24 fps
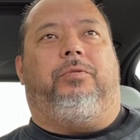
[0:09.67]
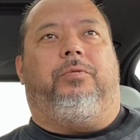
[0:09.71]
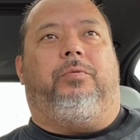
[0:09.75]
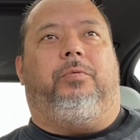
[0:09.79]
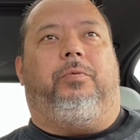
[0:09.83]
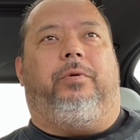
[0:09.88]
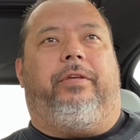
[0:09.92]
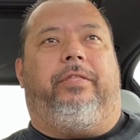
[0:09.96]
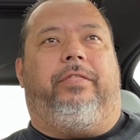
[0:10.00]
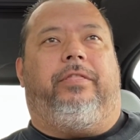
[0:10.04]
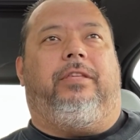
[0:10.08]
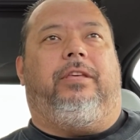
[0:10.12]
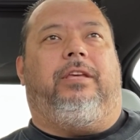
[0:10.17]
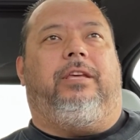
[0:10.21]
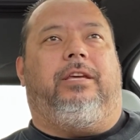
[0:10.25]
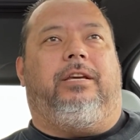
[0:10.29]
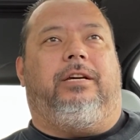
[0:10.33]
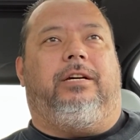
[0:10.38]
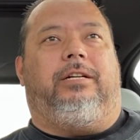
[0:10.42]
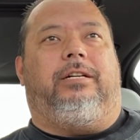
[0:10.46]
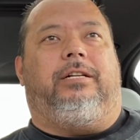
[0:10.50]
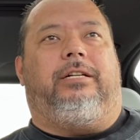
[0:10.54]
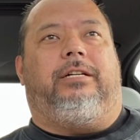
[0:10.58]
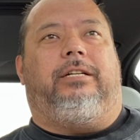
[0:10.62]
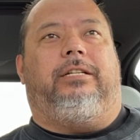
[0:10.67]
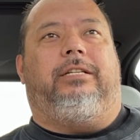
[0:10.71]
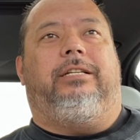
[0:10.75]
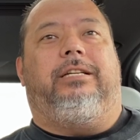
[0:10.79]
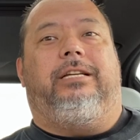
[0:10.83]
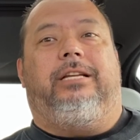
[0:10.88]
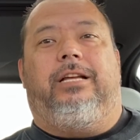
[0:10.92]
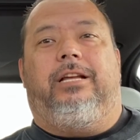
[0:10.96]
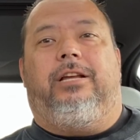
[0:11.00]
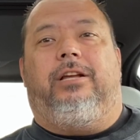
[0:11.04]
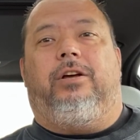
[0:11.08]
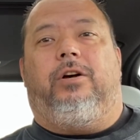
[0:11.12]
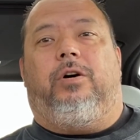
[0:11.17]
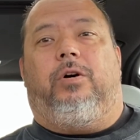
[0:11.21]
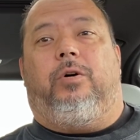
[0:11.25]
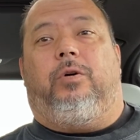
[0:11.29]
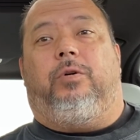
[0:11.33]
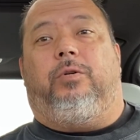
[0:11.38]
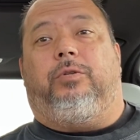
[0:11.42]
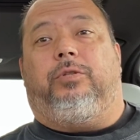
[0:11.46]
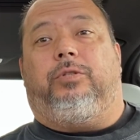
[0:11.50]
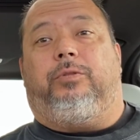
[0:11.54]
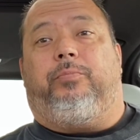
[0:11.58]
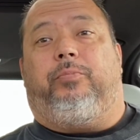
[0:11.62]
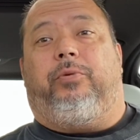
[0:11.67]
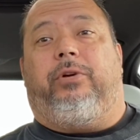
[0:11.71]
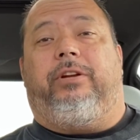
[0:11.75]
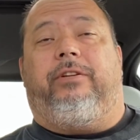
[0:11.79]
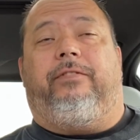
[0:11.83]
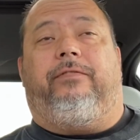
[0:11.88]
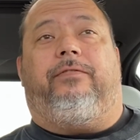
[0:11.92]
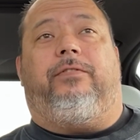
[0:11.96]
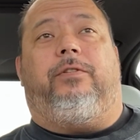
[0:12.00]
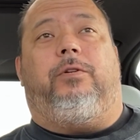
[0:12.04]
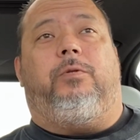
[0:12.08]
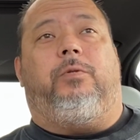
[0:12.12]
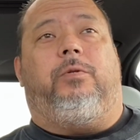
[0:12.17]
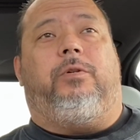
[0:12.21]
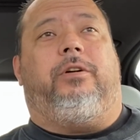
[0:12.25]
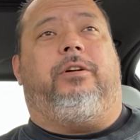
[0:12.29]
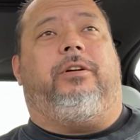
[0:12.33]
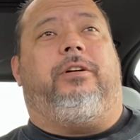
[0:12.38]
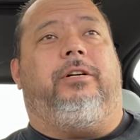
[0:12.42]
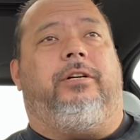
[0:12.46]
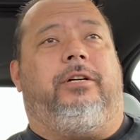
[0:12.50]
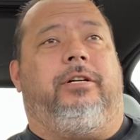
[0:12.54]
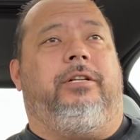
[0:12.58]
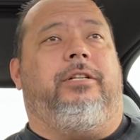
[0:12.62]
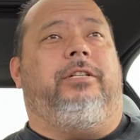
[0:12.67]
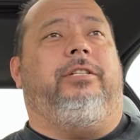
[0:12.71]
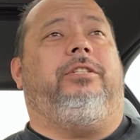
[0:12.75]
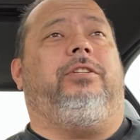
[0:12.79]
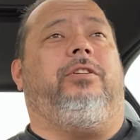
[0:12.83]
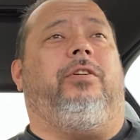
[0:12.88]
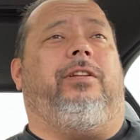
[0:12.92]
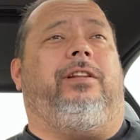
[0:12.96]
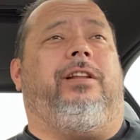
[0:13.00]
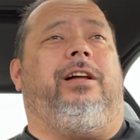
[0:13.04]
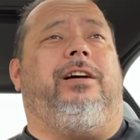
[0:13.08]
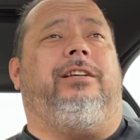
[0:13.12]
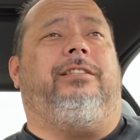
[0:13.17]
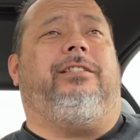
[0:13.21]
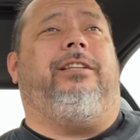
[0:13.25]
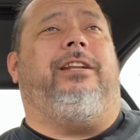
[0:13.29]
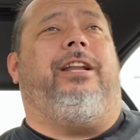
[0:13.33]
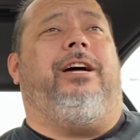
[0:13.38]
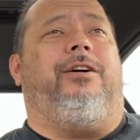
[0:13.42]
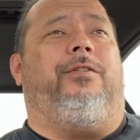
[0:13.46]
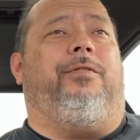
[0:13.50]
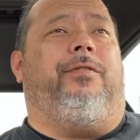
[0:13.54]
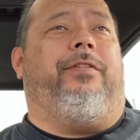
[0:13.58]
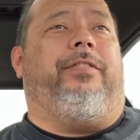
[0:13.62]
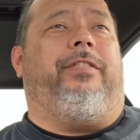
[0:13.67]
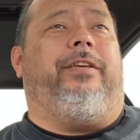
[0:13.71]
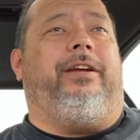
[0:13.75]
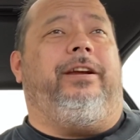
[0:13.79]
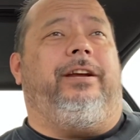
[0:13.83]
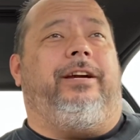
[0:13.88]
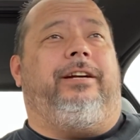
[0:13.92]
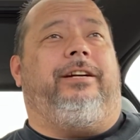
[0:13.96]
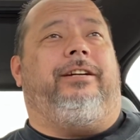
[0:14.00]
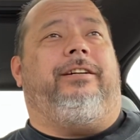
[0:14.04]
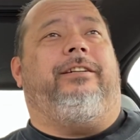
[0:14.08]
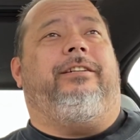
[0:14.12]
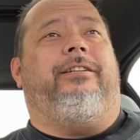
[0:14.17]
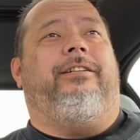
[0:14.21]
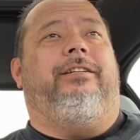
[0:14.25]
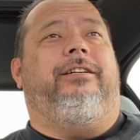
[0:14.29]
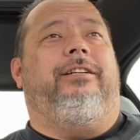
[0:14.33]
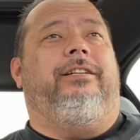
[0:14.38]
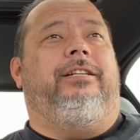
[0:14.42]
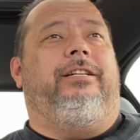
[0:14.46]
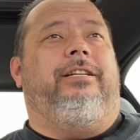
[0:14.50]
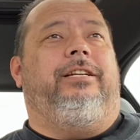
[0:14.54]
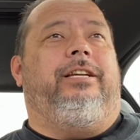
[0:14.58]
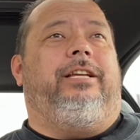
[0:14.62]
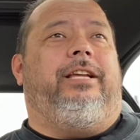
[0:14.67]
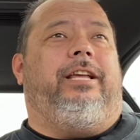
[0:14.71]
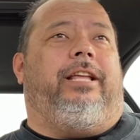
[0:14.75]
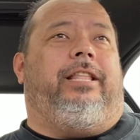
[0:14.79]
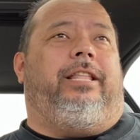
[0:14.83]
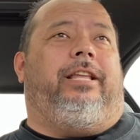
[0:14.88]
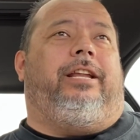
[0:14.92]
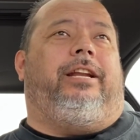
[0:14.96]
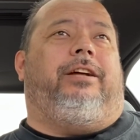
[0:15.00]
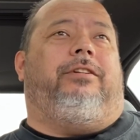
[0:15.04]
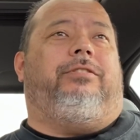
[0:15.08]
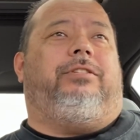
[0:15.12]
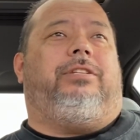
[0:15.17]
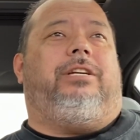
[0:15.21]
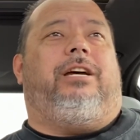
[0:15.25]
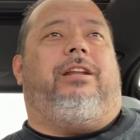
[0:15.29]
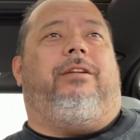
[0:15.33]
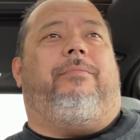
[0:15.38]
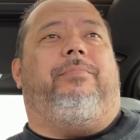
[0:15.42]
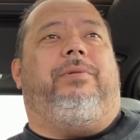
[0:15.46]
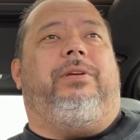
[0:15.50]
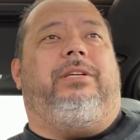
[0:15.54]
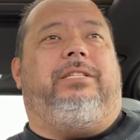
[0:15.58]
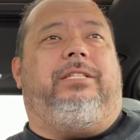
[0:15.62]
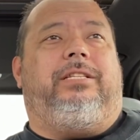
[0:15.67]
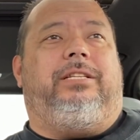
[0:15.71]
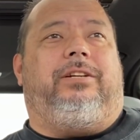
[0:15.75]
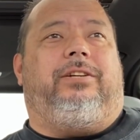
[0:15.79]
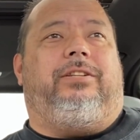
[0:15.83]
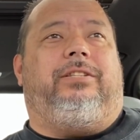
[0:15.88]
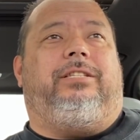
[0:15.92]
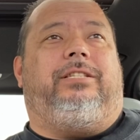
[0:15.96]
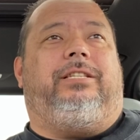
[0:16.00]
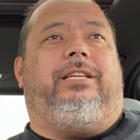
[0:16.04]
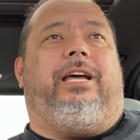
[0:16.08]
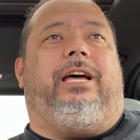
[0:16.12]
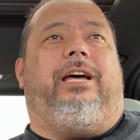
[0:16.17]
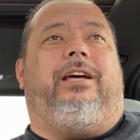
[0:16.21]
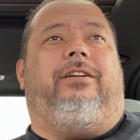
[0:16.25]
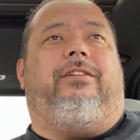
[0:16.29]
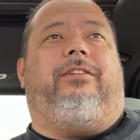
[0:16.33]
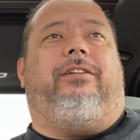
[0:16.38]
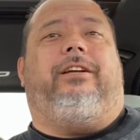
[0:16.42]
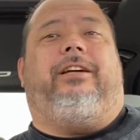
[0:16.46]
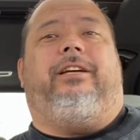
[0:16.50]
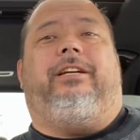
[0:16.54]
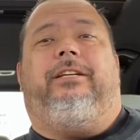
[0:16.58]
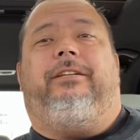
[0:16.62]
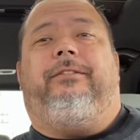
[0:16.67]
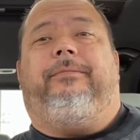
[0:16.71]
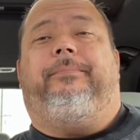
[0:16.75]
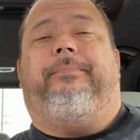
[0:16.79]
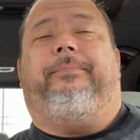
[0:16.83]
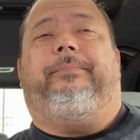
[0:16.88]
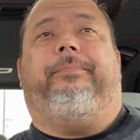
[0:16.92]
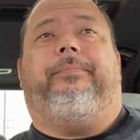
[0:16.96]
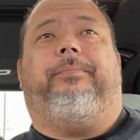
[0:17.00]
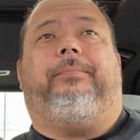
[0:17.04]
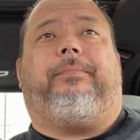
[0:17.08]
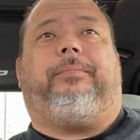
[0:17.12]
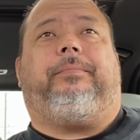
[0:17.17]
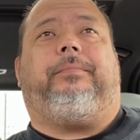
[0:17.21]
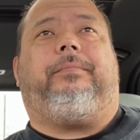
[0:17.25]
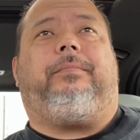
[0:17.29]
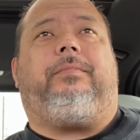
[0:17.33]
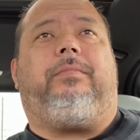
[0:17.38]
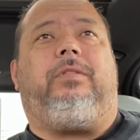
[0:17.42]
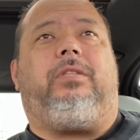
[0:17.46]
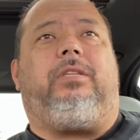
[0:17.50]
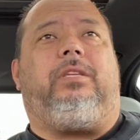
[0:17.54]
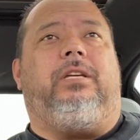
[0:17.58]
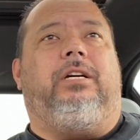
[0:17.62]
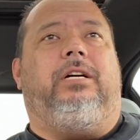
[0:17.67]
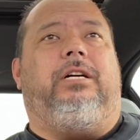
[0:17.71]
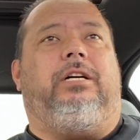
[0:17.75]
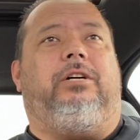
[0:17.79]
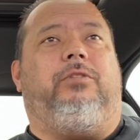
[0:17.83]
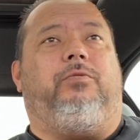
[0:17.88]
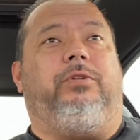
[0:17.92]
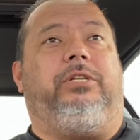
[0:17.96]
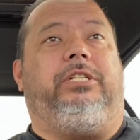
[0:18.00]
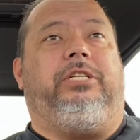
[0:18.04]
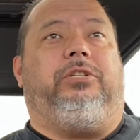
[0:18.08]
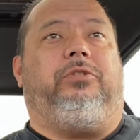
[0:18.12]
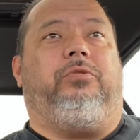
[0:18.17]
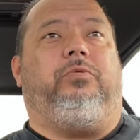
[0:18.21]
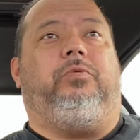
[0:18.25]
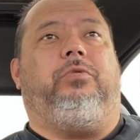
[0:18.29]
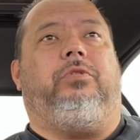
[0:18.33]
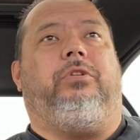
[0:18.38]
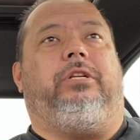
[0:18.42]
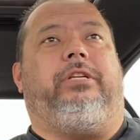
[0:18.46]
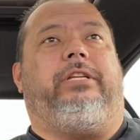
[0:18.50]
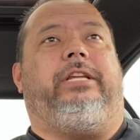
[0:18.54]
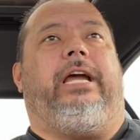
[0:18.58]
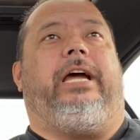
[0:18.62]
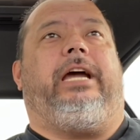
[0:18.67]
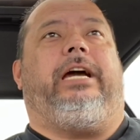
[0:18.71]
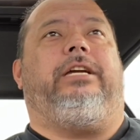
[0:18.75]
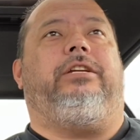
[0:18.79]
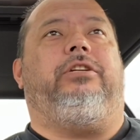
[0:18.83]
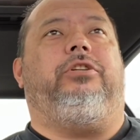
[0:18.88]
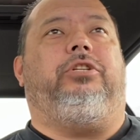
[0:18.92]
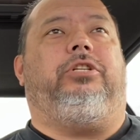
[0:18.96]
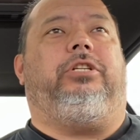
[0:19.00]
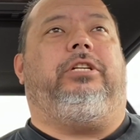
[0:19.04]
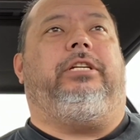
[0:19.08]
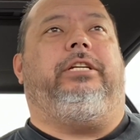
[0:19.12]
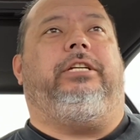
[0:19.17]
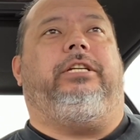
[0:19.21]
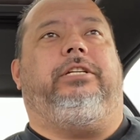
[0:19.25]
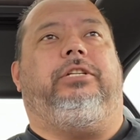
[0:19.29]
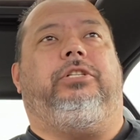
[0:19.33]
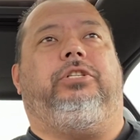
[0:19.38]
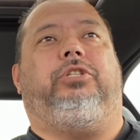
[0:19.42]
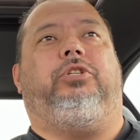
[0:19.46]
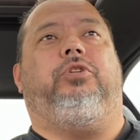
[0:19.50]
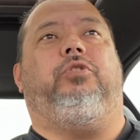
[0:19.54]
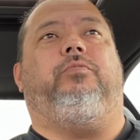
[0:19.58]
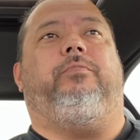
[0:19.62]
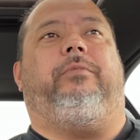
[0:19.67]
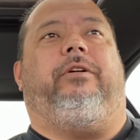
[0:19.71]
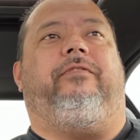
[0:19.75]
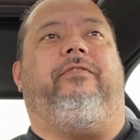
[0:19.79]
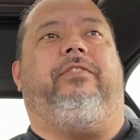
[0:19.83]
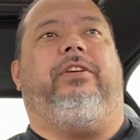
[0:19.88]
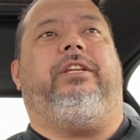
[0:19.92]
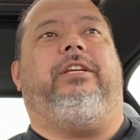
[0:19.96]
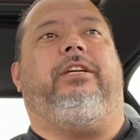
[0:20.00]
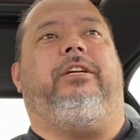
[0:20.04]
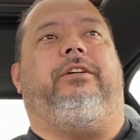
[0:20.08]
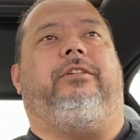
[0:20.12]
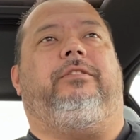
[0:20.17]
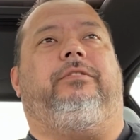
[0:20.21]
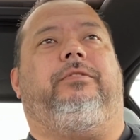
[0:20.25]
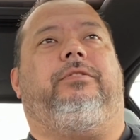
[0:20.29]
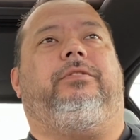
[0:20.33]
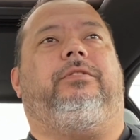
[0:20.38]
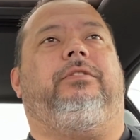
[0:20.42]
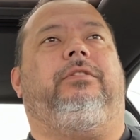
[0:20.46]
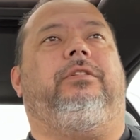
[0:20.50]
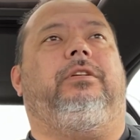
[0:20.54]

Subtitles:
With the whole spring forward, so I lost an hour there. And then I was kind of busy on Saturday, which is the day I usually shoot my videos.